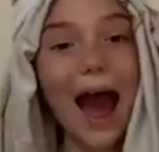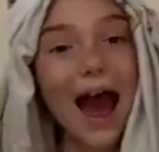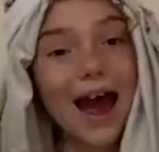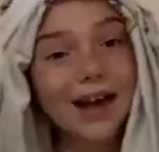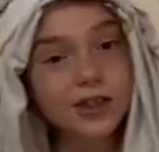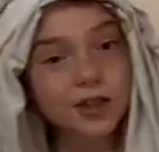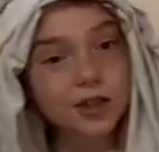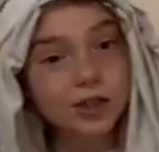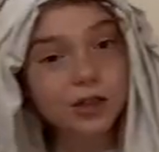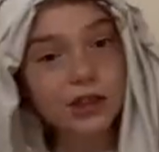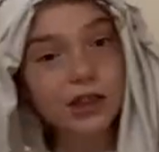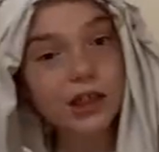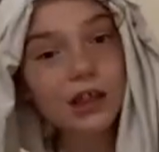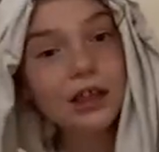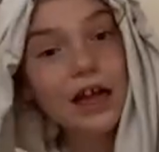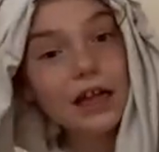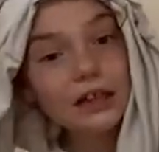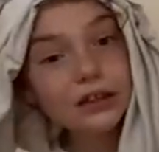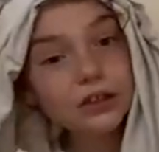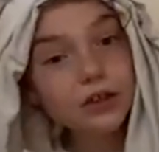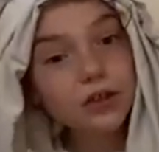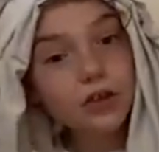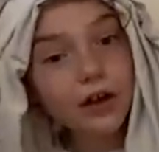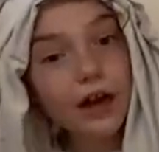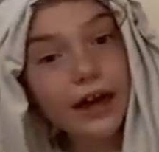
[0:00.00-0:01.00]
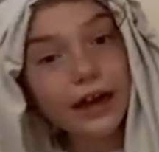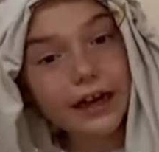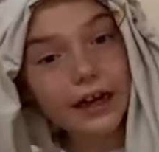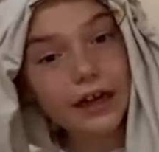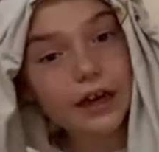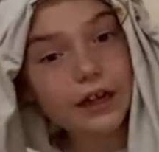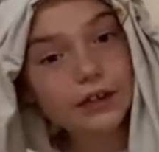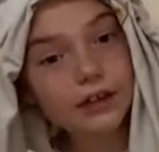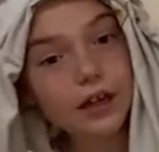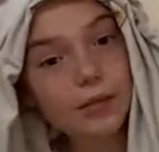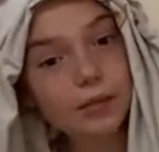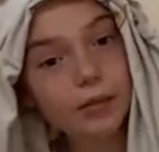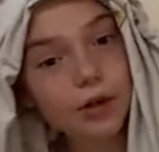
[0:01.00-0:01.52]
Actually, that's great,
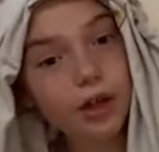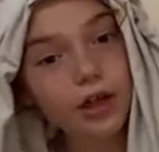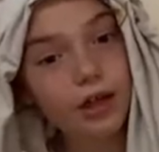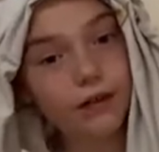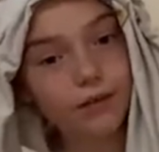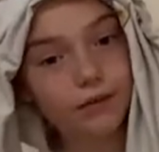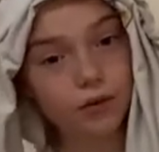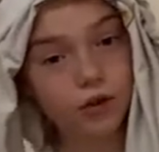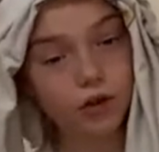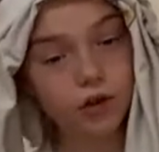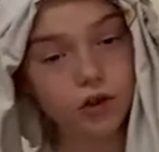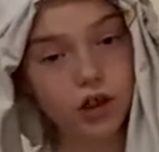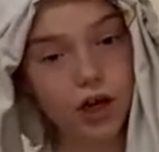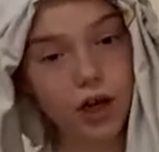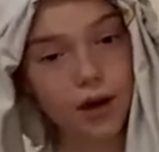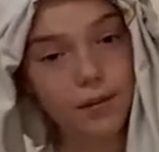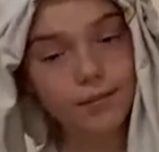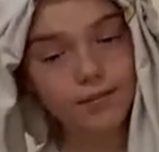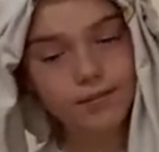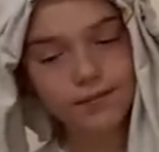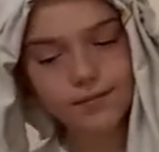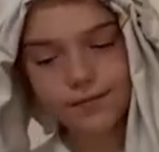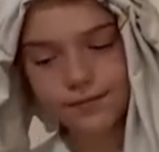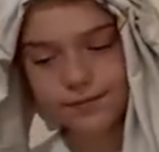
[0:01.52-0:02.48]
because I'm looking for a job.